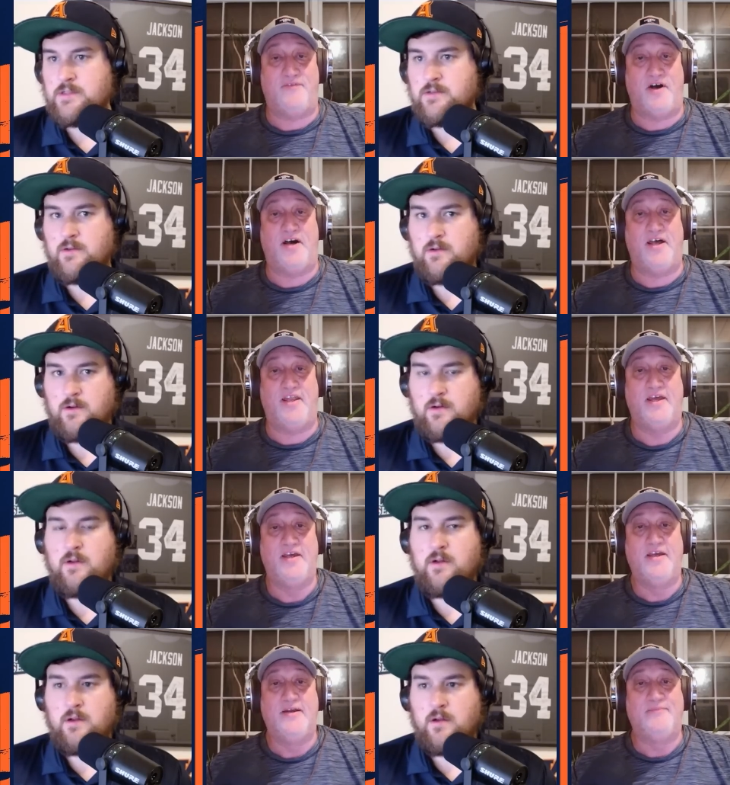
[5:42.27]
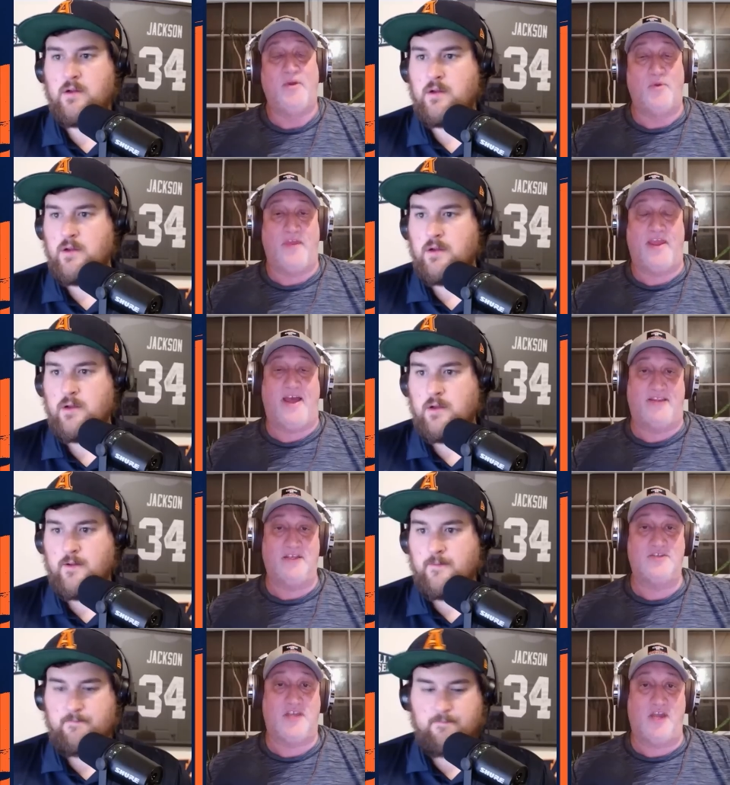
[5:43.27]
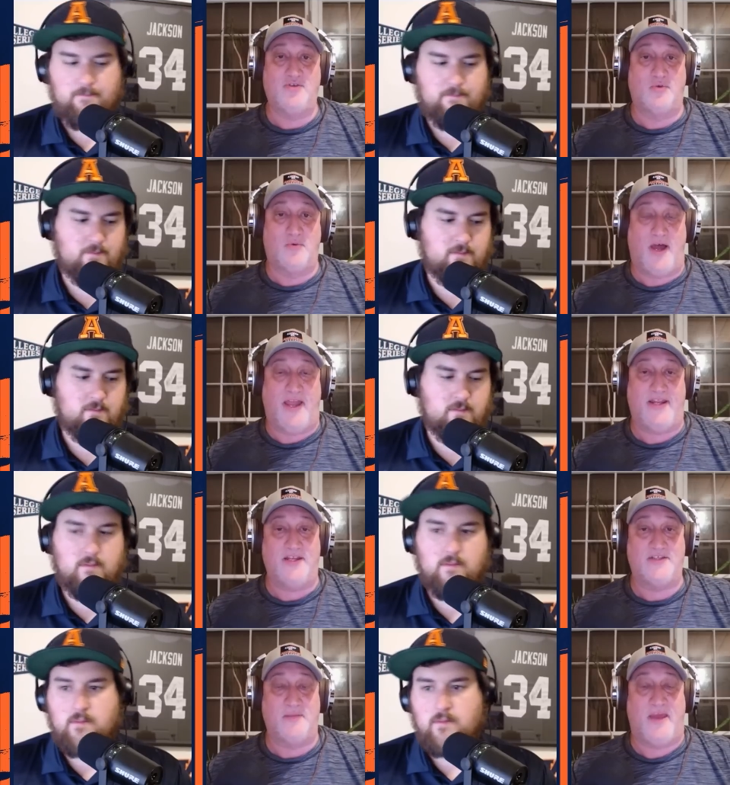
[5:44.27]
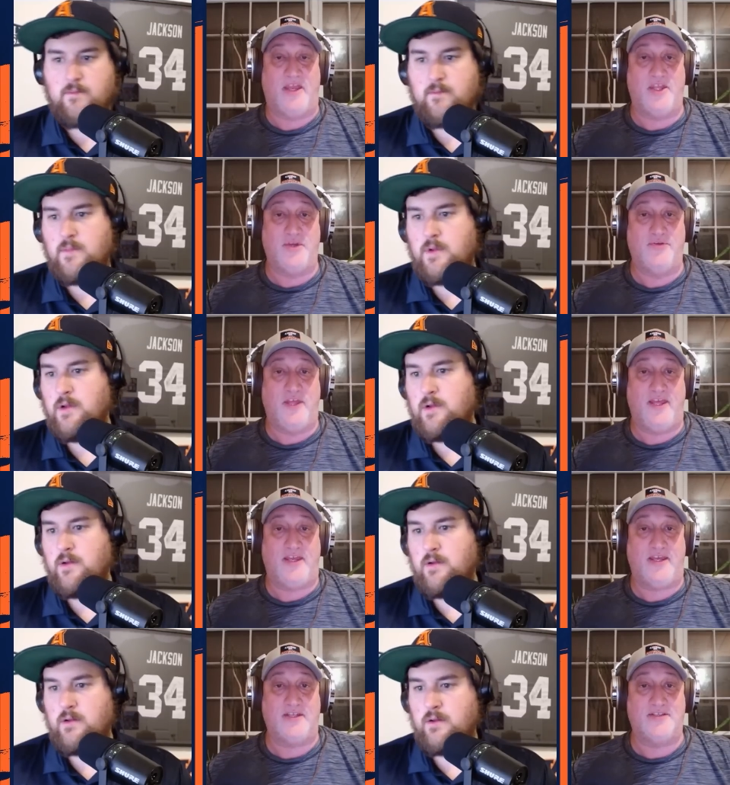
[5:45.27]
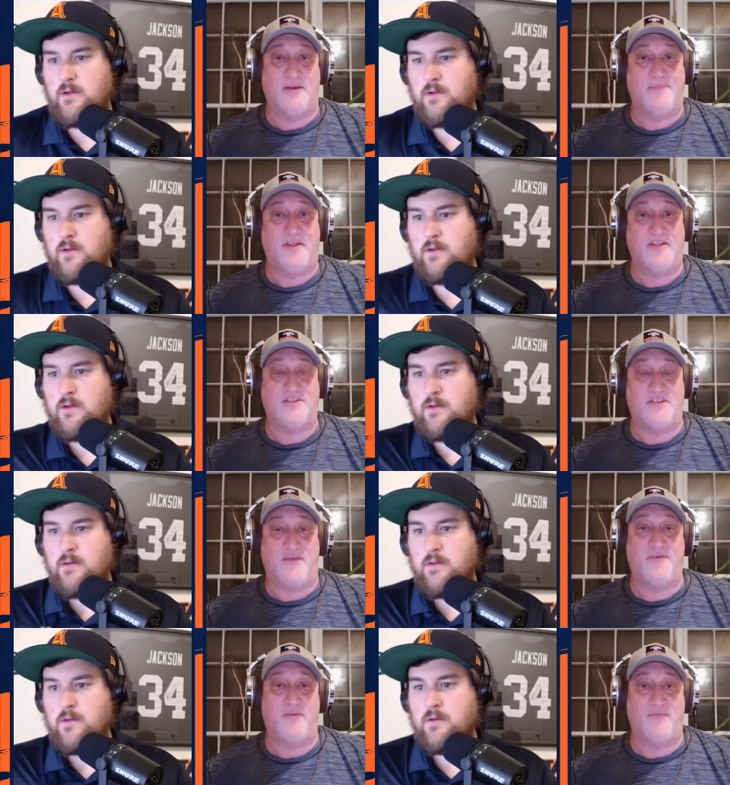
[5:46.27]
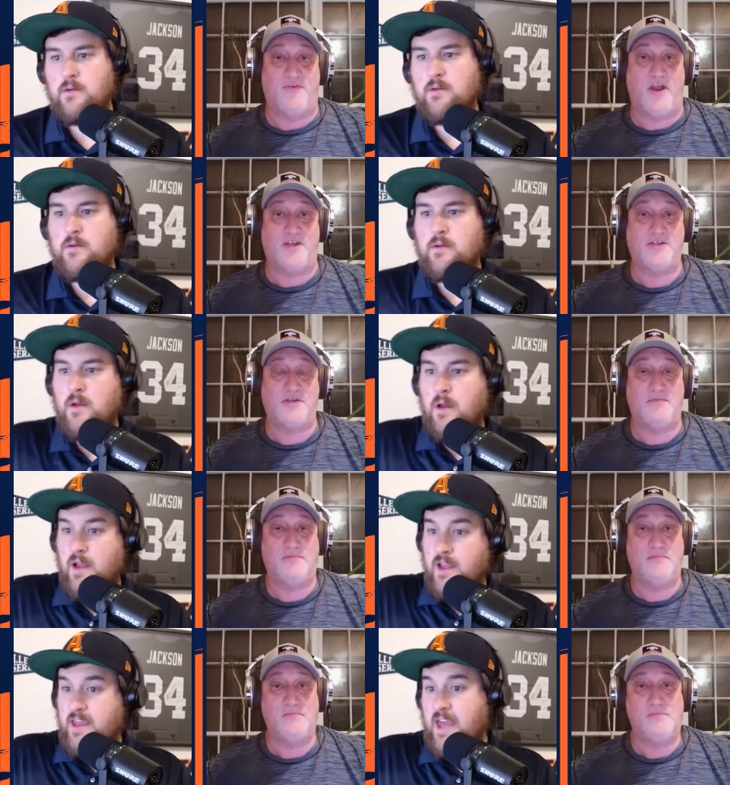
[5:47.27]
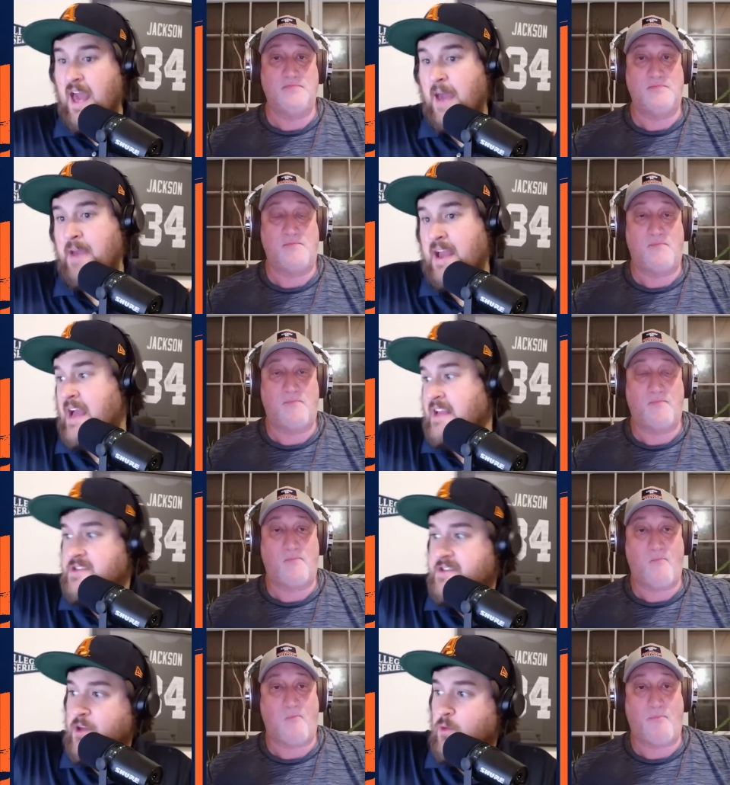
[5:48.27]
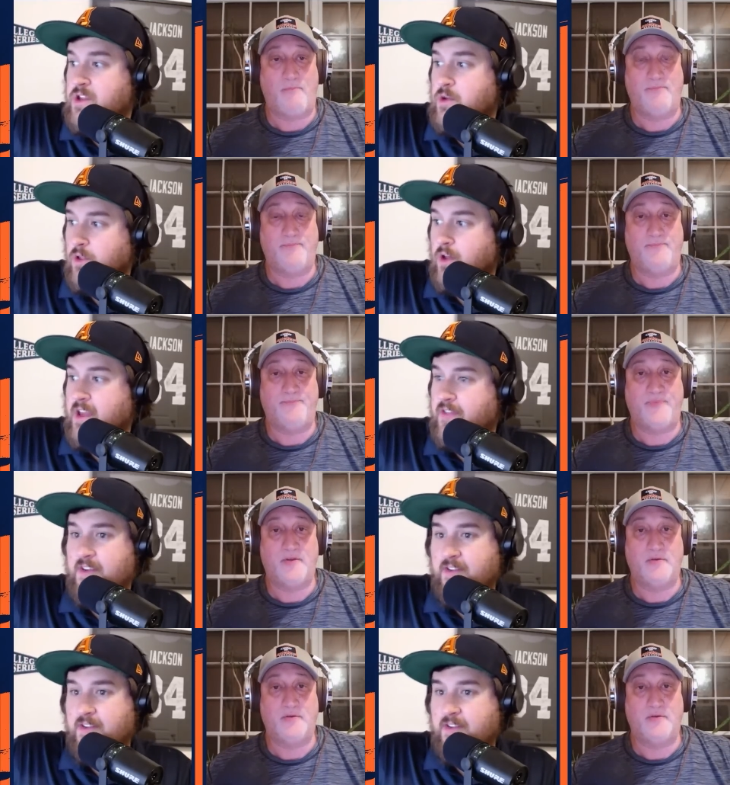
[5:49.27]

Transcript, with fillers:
Speaker 1: fun and where they got this schedule right is to make it unique in something that's different and fresh.
Speaker 2: Yeah, I mean, I, I just think when you look at this